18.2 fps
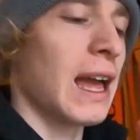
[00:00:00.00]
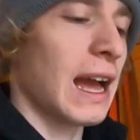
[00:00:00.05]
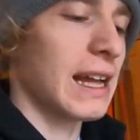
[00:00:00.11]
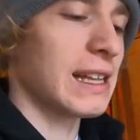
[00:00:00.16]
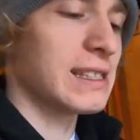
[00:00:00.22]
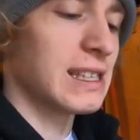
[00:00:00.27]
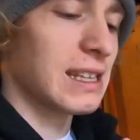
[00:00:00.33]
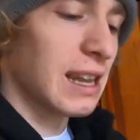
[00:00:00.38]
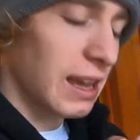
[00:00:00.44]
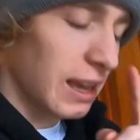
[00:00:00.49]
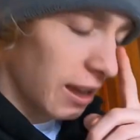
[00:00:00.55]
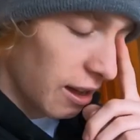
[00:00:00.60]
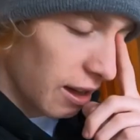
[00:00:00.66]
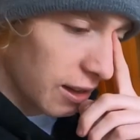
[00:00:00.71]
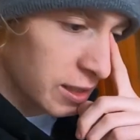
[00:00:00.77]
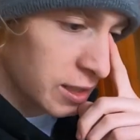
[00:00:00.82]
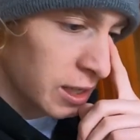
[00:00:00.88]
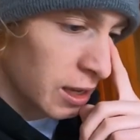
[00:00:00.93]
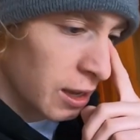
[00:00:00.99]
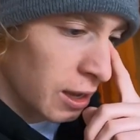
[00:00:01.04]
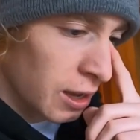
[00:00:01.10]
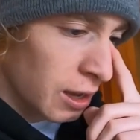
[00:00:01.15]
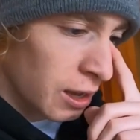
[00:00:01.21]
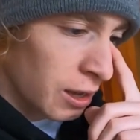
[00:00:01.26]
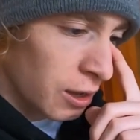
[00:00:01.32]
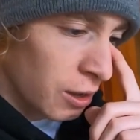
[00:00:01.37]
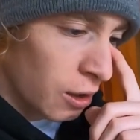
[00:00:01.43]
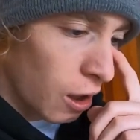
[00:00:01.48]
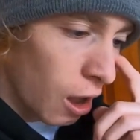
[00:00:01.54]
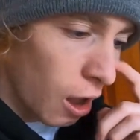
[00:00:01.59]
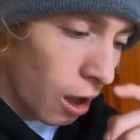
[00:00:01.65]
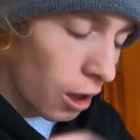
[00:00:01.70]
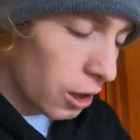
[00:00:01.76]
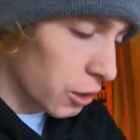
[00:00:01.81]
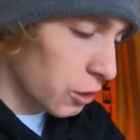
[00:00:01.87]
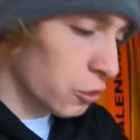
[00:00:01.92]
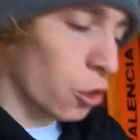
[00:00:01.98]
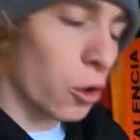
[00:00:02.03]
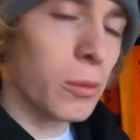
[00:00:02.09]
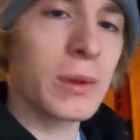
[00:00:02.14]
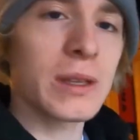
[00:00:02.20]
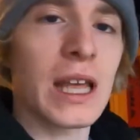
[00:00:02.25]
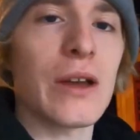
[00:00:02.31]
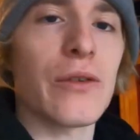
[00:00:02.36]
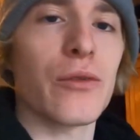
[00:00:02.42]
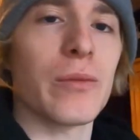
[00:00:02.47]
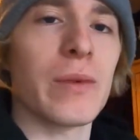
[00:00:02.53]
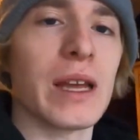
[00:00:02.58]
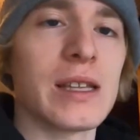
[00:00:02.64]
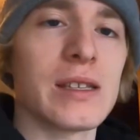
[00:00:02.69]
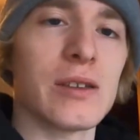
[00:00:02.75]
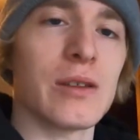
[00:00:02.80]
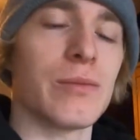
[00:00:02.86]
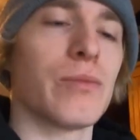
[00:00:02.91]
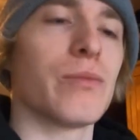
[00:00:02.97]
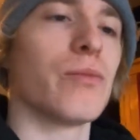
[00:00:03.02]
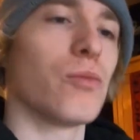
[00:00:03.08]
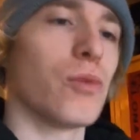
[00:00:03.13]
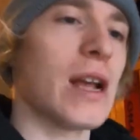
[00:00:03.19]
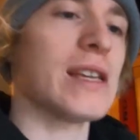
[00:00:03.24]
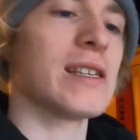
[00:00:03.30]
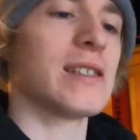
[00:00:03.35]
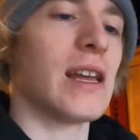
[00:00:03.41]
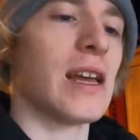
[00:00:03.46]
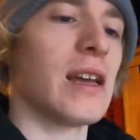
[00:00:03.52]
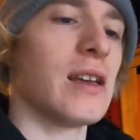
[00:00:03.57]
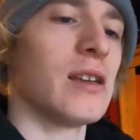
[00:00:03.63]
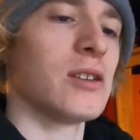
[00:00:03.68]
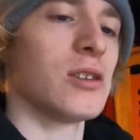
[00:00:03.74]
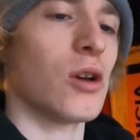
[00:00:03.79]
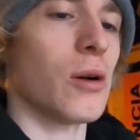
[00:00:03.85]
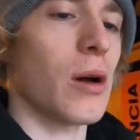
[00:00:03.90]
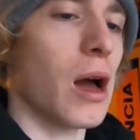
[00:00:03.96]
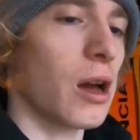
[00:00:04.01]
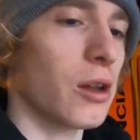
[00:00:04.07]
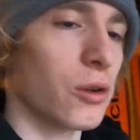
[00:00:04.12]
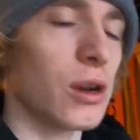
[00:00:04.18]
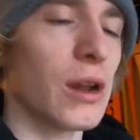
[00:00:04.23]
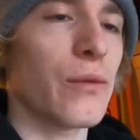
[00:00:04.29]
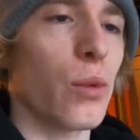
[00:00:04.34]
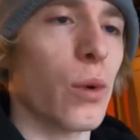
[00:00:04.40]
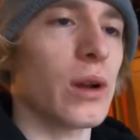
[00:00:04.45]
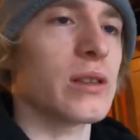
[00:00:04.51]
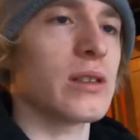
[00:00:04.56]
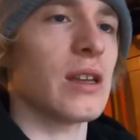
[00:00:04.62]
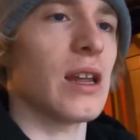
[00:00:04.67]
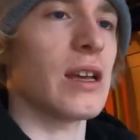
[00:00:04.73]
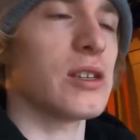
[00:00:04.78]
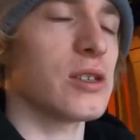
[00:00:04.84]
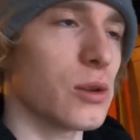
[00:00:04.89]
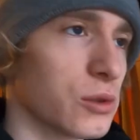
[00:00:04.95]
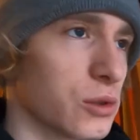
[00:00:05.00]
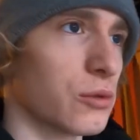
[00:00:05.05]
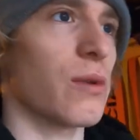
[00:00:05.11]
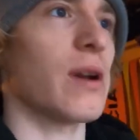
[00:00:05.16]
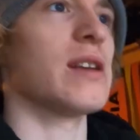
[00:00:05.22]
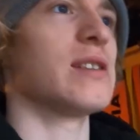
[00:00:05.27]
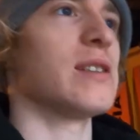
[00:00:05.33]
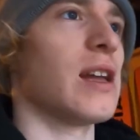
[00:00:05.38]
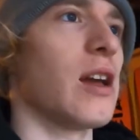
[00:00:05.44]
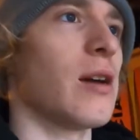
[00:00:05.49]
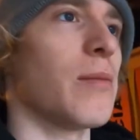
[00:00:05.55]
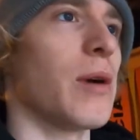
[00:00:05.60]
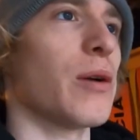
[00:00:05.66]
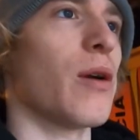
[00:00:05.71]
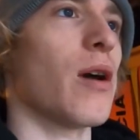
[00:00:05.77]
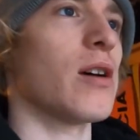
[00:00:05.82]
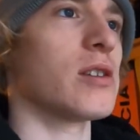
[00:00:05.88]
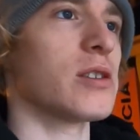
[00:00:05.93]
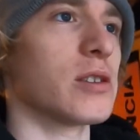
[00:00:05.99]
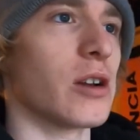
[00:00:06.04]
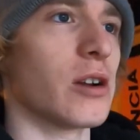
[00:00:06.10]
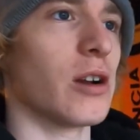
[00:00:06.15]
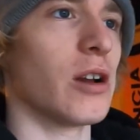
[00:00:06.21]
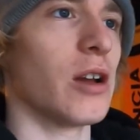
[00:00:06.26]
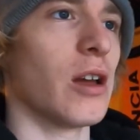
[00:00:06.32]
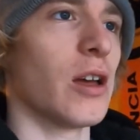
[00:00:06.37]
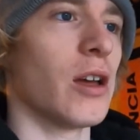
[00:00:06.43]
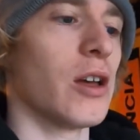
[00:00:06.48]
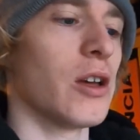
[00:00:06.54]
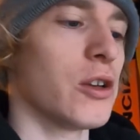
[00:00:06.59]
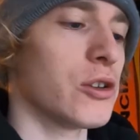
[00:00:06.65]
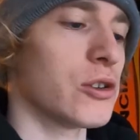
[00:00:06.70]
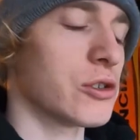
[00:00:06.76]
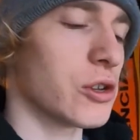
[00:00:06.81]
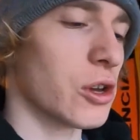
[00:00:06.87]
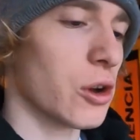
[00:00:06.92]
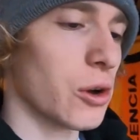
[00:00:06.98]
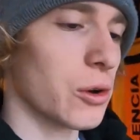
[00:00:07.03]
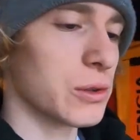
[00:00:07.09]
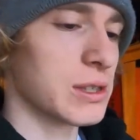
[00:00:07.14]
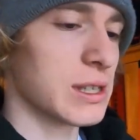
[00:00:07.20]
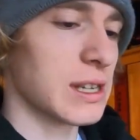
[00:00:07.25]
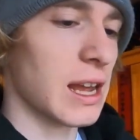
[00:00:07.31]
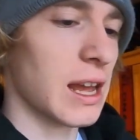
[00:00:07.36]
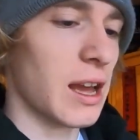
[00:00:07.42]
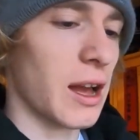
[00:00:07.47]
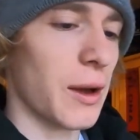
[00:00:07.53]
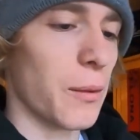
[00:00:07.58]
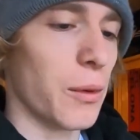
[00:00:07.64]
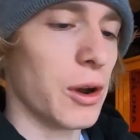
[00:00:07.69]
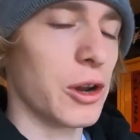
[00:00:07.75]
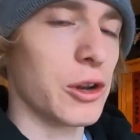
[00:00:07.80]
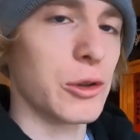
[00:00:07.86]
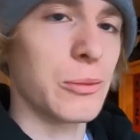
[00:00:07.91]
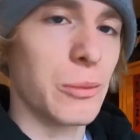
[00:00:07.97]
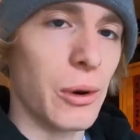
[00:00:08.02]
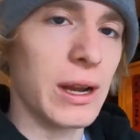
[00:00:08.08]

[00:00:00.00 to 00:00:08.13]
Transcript: And today, guys, normal day for me, it's a rest day. So I don't have work today, so it's a rest day on my roster. So today I want to do